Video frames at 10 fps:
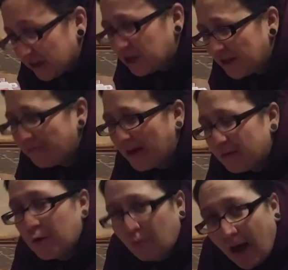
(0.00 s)
She
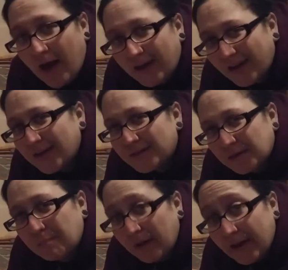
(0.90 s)
found a way to
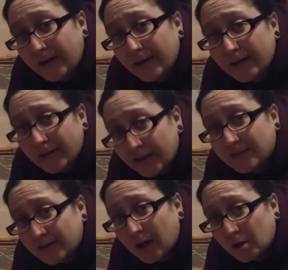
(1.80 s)
make kids'
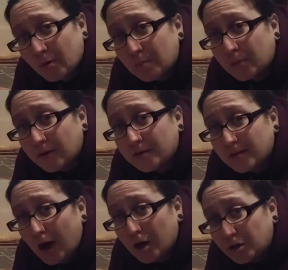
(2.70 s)
coloring
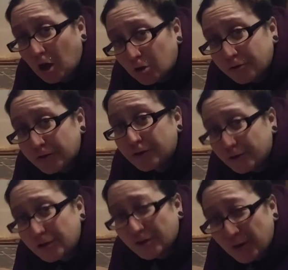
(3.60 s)
books adult.
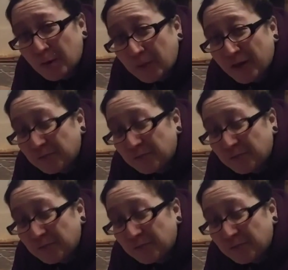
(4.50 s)
Do you know what I mean?